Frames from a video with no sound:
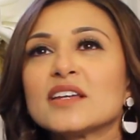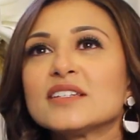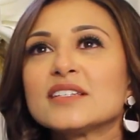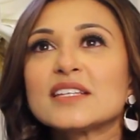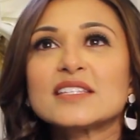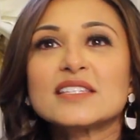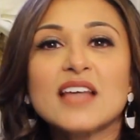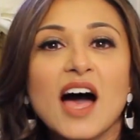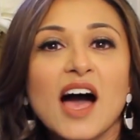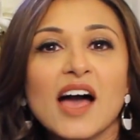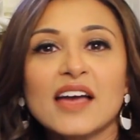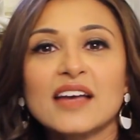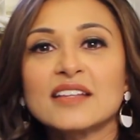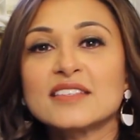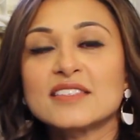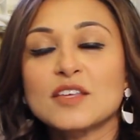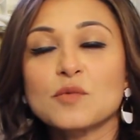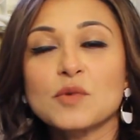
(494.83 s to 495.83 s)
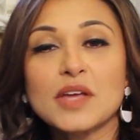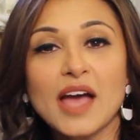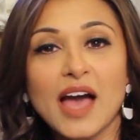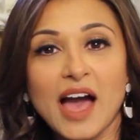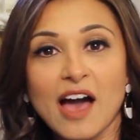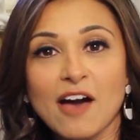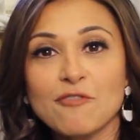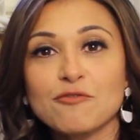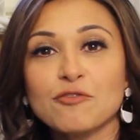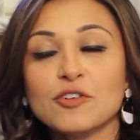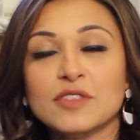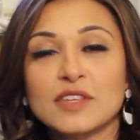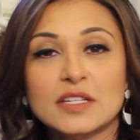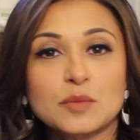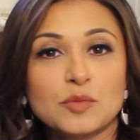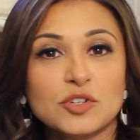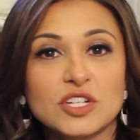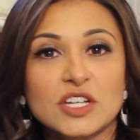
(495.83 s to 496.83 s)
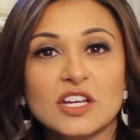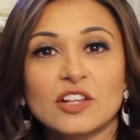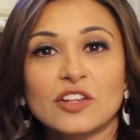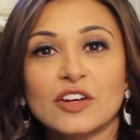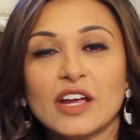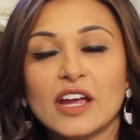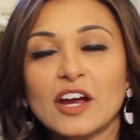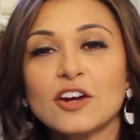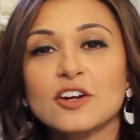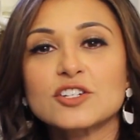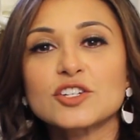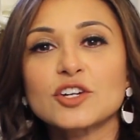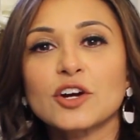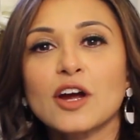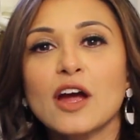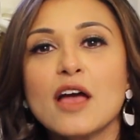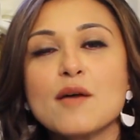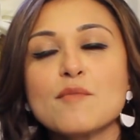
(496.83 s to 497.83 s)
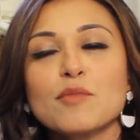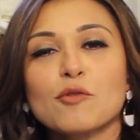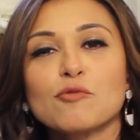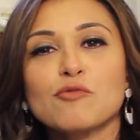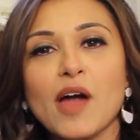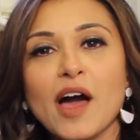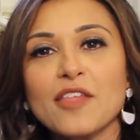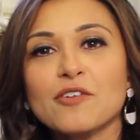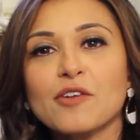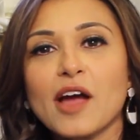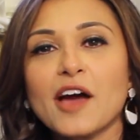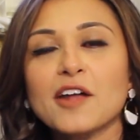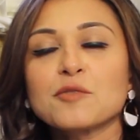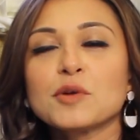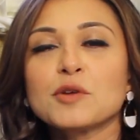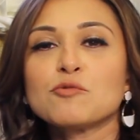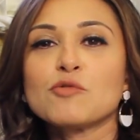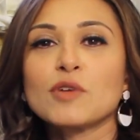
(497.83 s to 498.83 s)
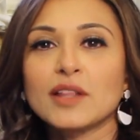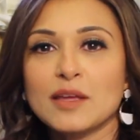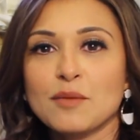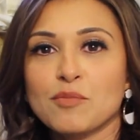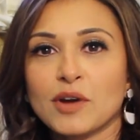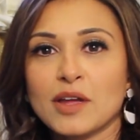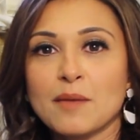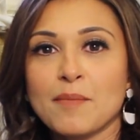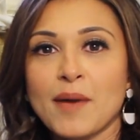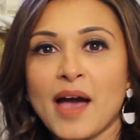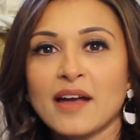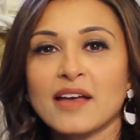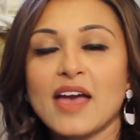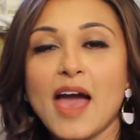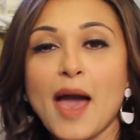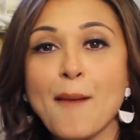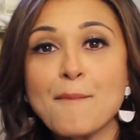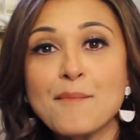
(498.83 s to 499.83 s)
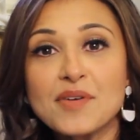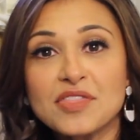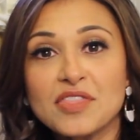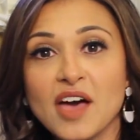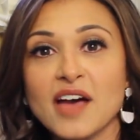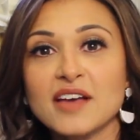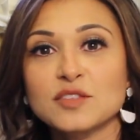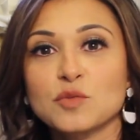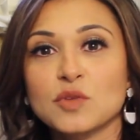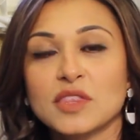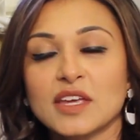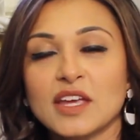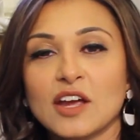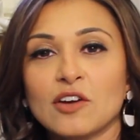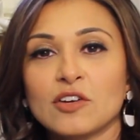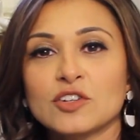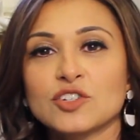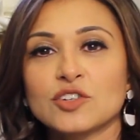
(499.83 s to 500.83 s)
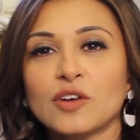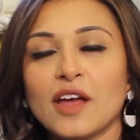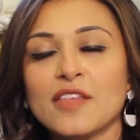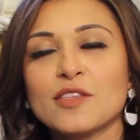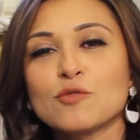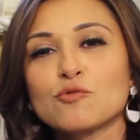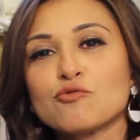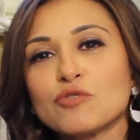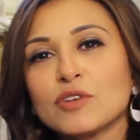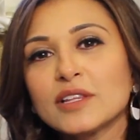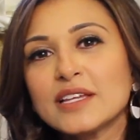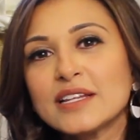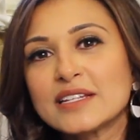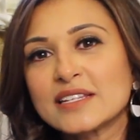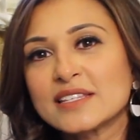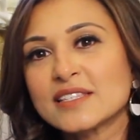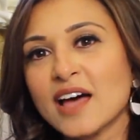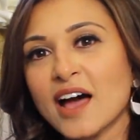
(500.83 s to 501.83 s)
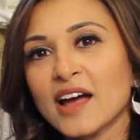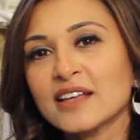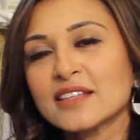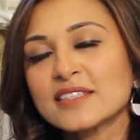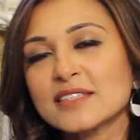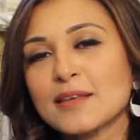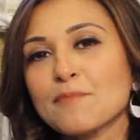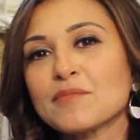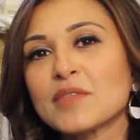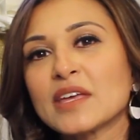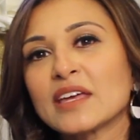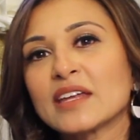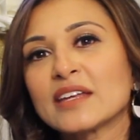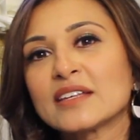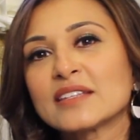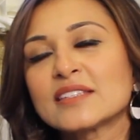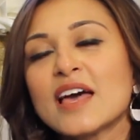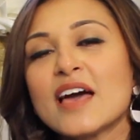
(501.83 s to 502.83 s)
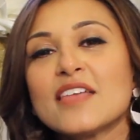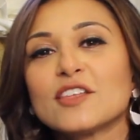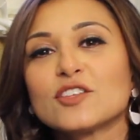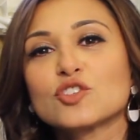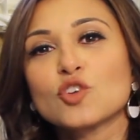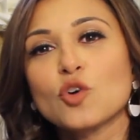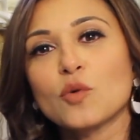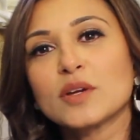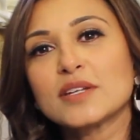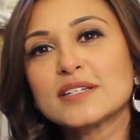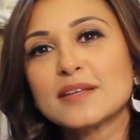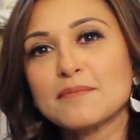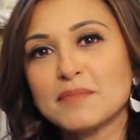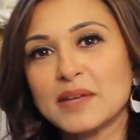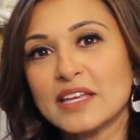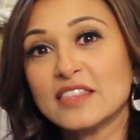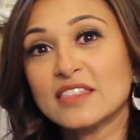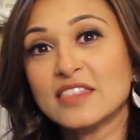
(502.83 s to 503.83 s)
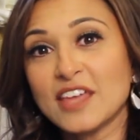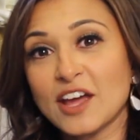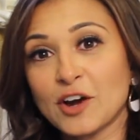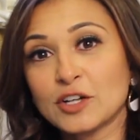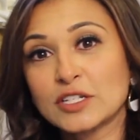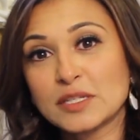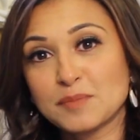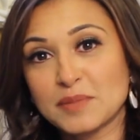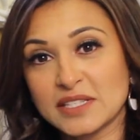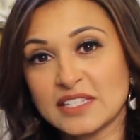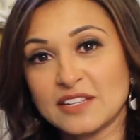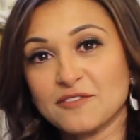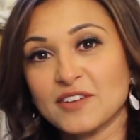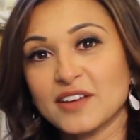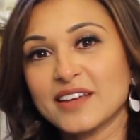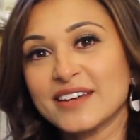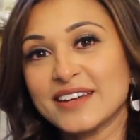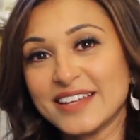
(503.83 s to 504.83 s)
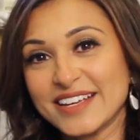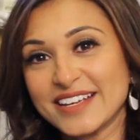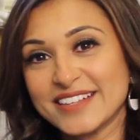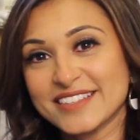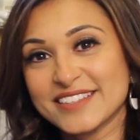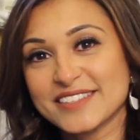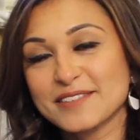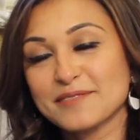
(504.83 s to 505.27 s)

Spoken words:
designs that we have for this particular character, but rather how do we really bring it back, empathize with the character, and then really design something it is that's going to meet their specific needs.